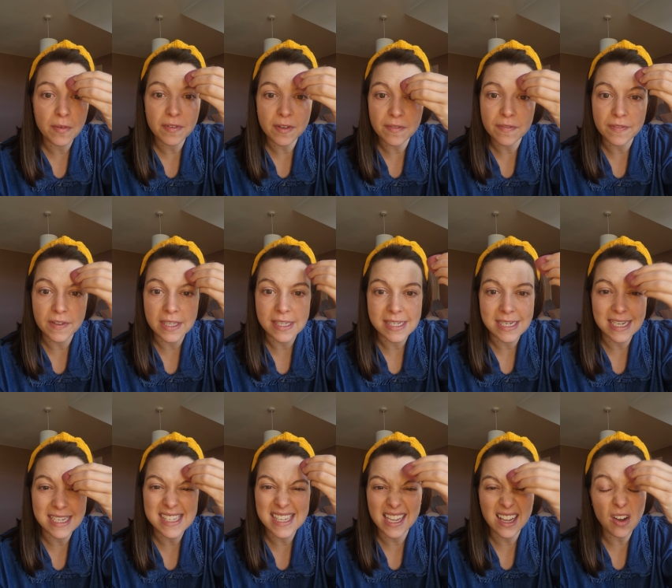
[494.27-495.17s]
It feels
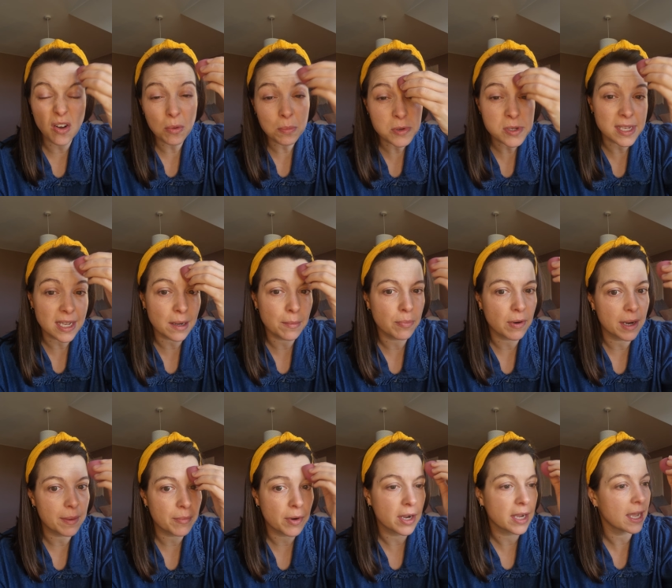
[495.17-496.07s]
nice, like almost like a
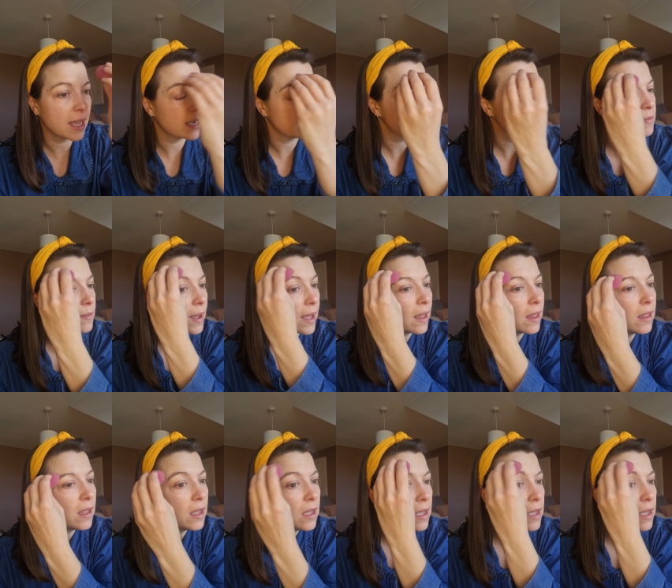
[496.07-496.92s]
primer again as well.